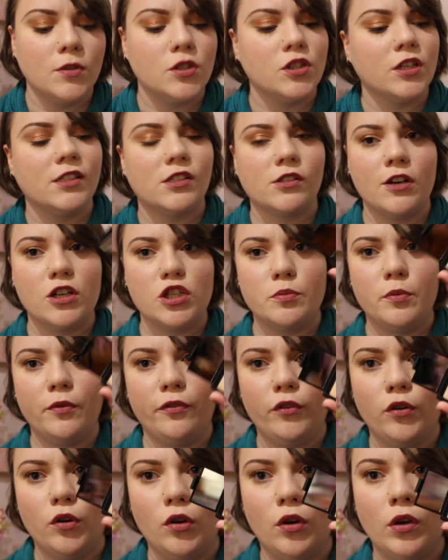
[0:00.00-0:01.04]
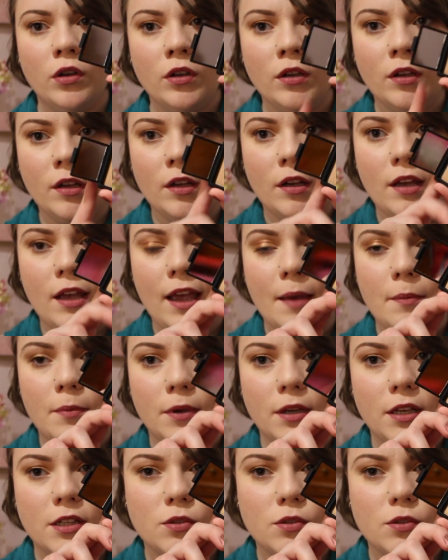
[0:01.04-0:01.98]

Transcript: which I scratched before. But